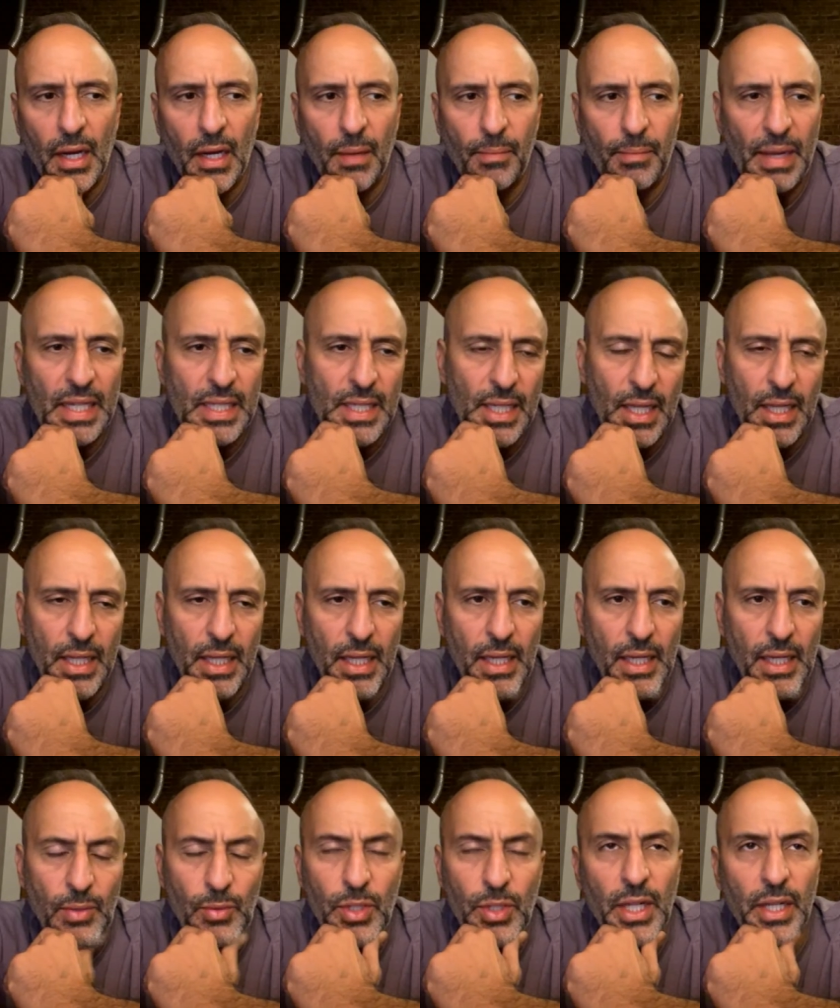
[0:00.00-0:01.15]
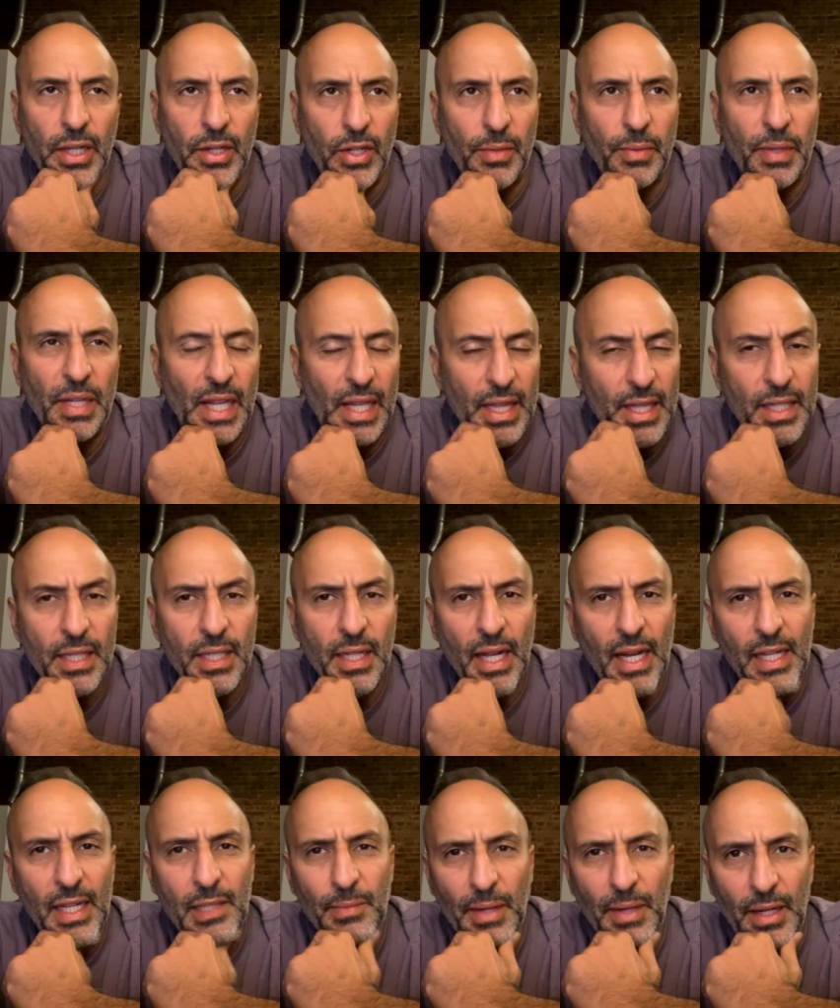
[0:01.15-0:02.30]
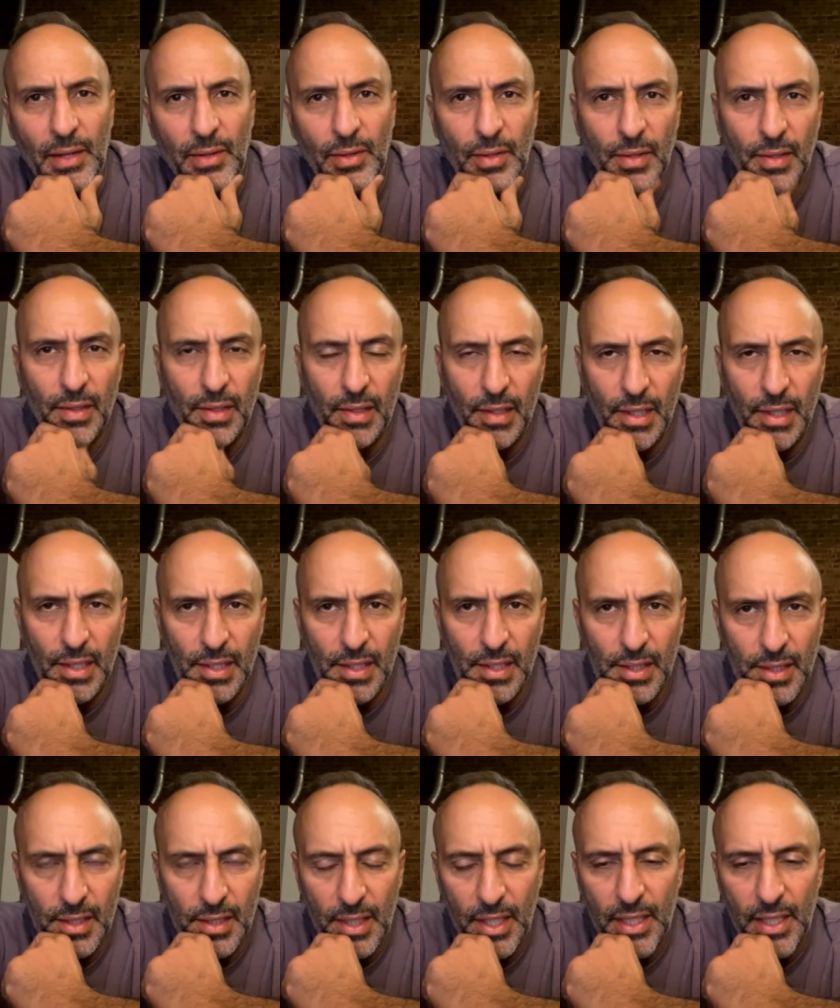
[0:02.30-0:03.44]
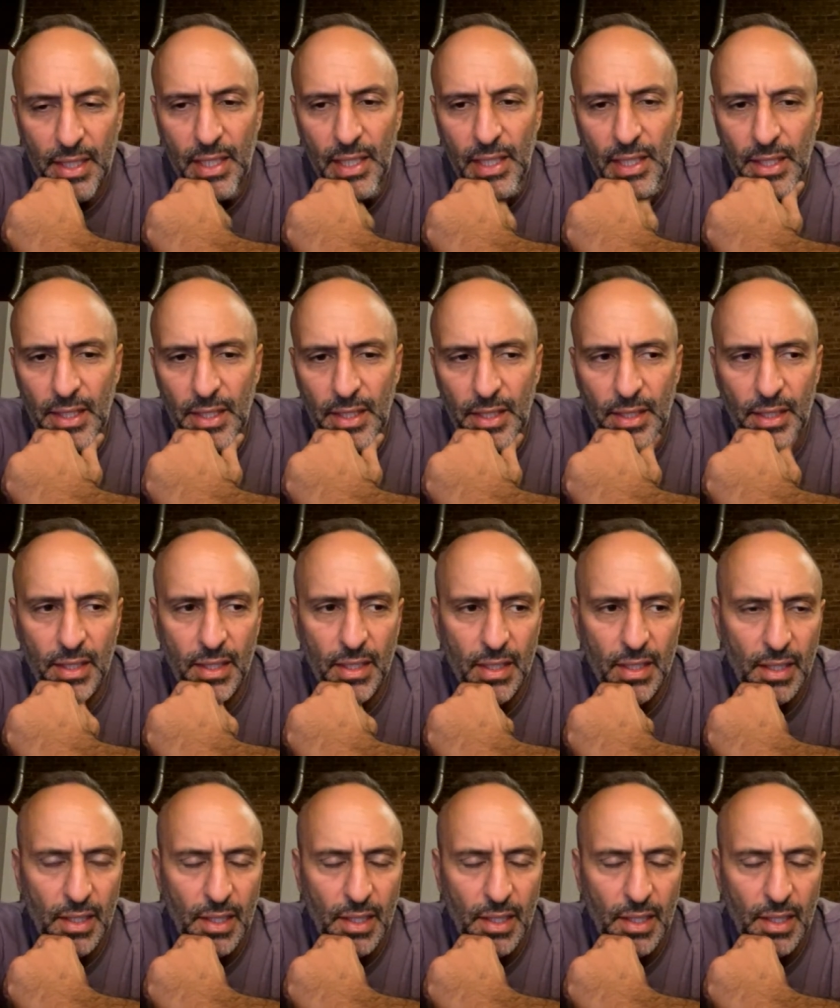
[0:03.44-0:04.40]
Basically, it was clear to me that this classmate it's his